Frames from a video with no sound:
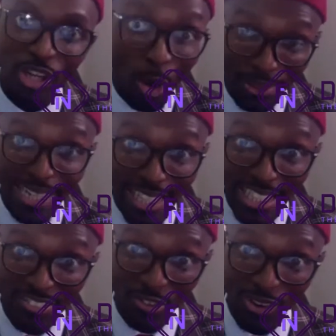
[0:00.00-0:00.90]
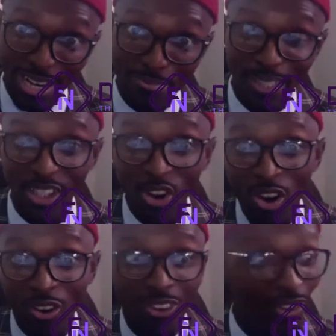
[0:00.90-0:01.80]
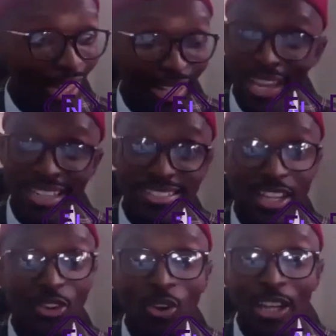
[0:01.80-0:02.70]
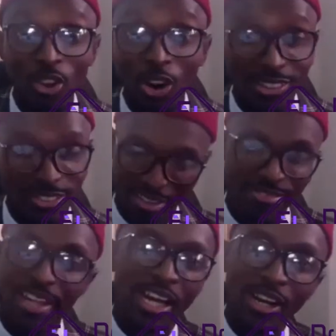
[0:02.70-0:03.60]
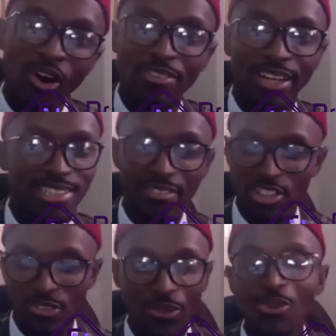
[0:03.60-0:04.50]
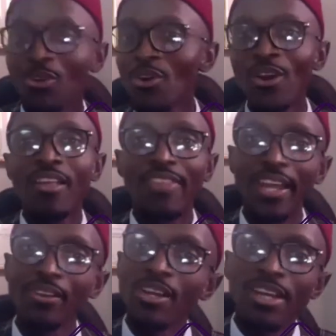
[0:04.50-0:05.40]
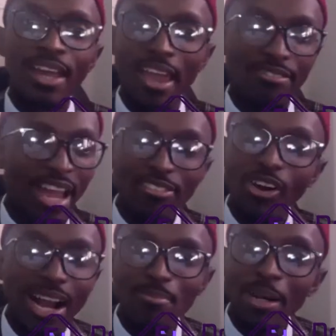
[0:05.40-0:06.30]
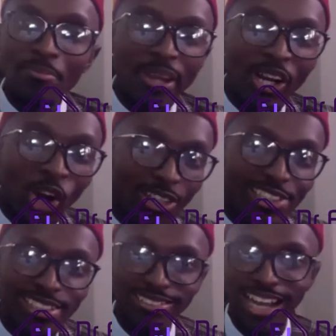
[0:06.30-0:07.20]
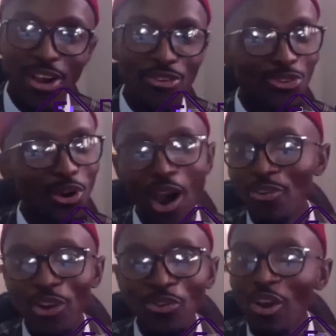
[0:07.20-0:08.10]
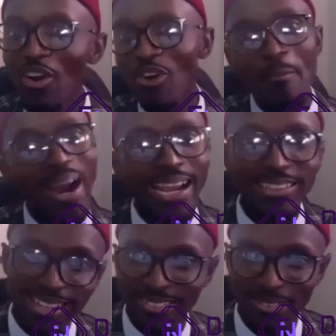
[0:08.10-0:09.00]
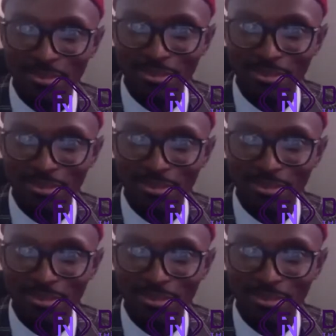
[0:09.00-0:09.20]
have a corporate identity for a company, logo, letterhead? And say, no, I don't. Okay, fine, I can offer that service for you. Then, have ever a company being launched? I'm not looking for marketing.